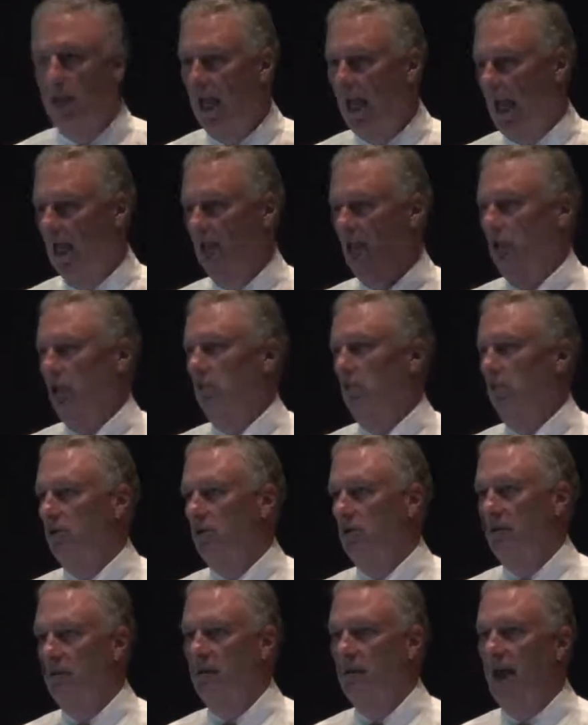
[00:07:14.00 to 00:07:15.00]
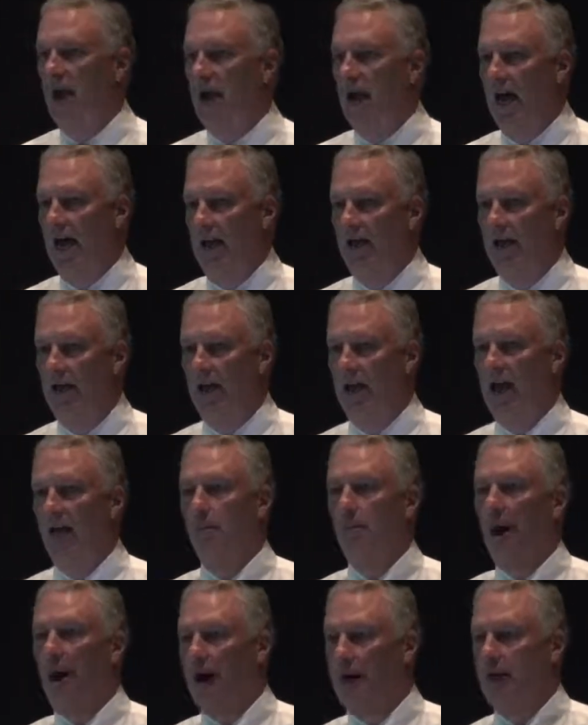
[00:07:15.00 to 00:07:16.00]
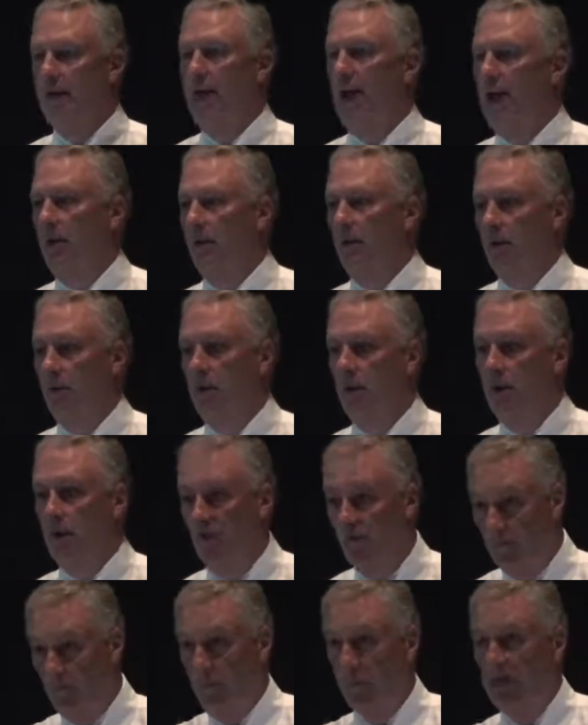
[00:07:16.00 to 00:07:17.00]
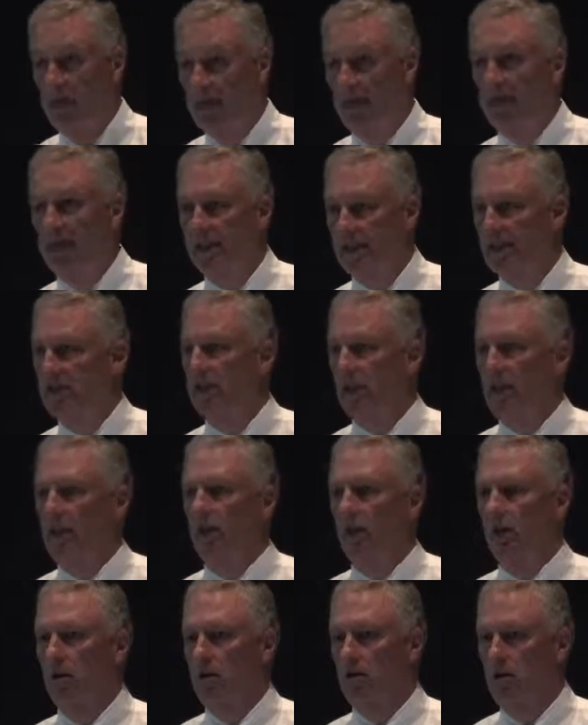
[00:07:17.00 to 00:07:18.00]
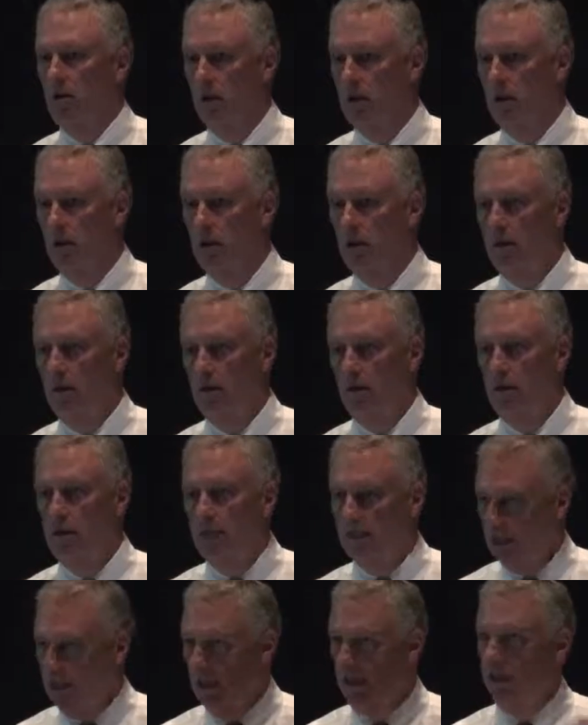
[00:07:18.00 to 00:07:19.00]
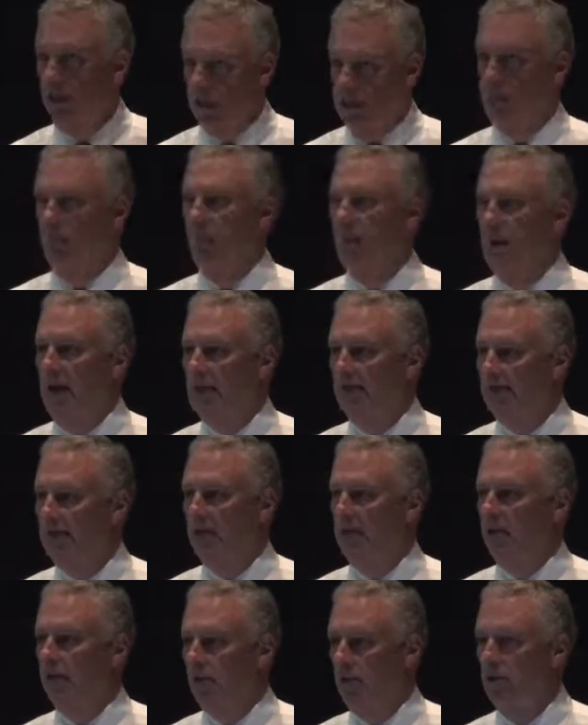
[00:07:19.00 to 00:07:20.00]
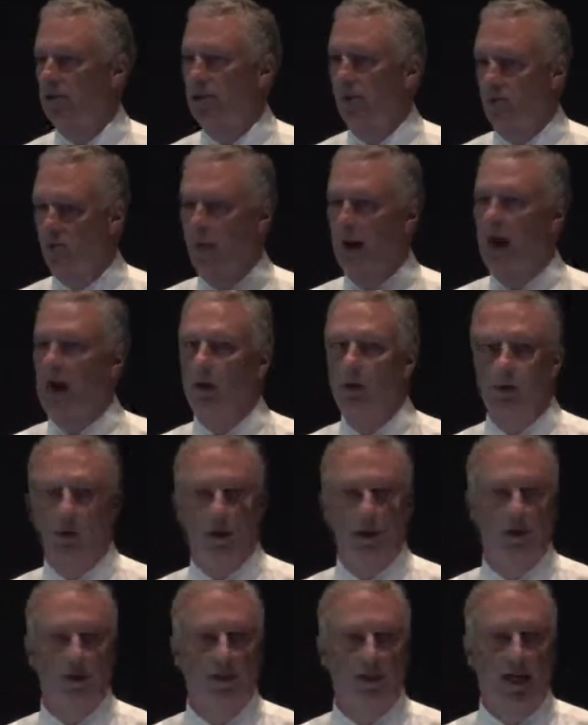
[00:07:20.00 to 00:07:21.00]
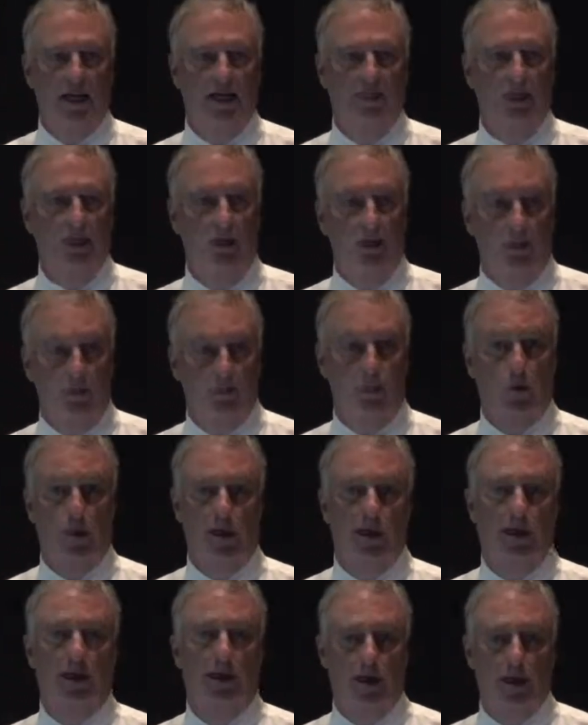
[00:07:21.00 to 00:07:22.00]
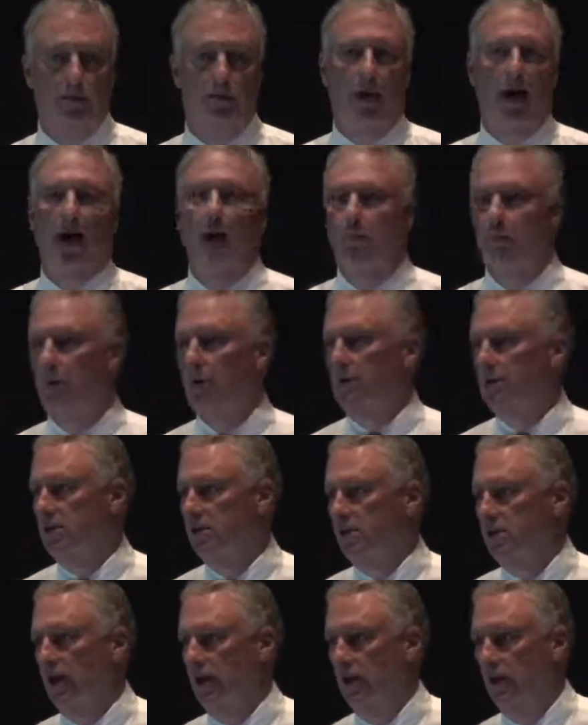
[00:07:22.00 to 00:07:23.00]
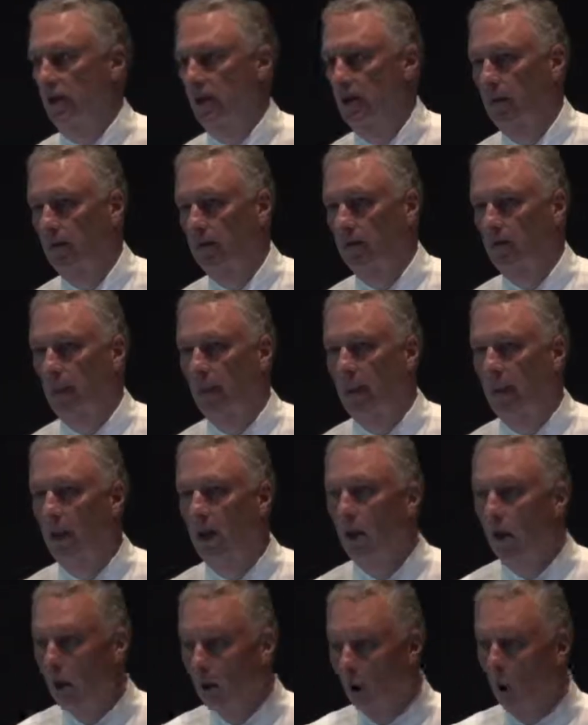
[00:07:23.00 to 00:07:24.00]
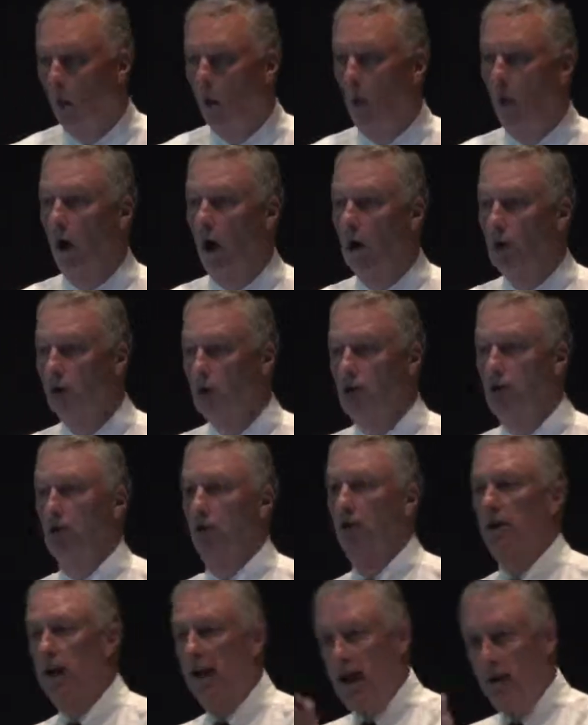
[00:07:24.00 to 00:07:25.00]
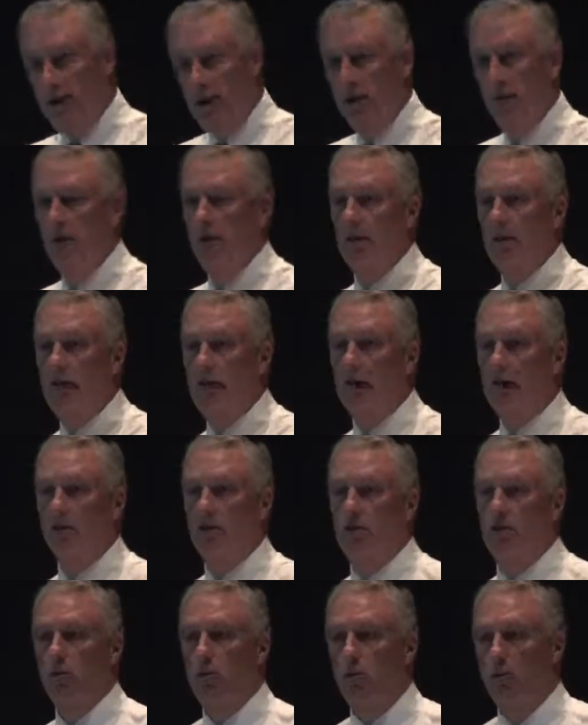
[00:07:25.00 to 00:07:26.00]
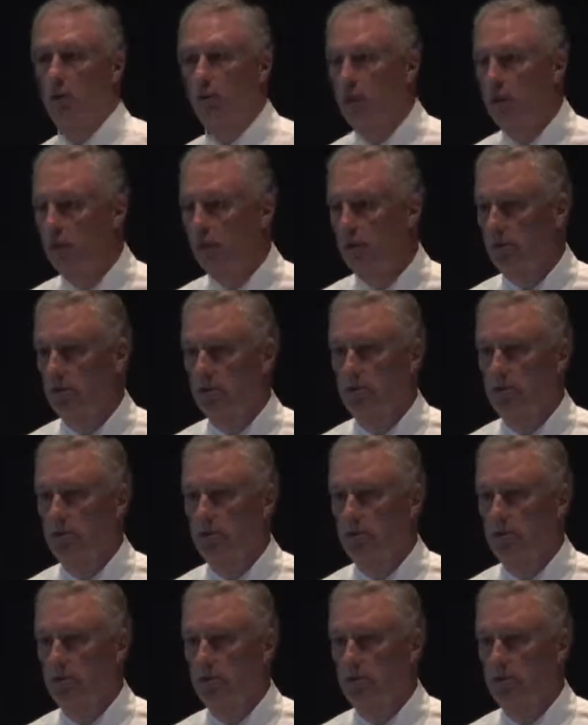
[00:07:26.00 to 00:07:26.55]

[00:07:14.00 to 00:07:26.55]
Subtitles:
and you decide, am I capable of printing this here? Is it in the best interest of my organization to print it in my print center, or should I outsource it?